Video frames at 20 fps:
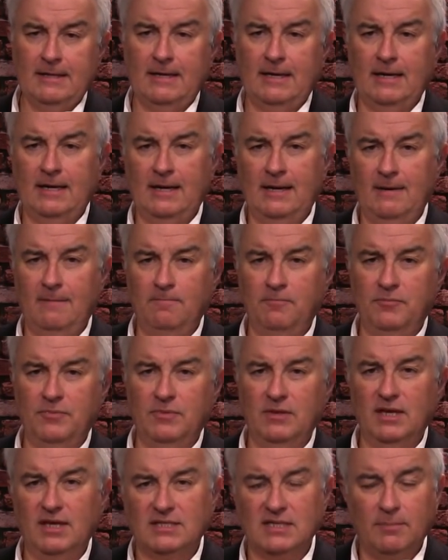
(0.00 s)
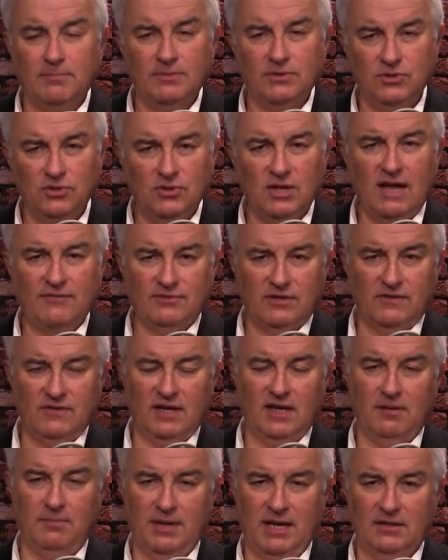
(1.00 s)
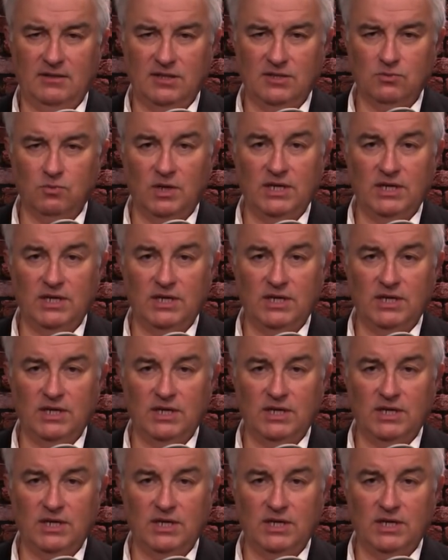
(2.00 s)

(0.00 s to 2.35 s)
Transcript: Um, it's up. You'll have to think about this.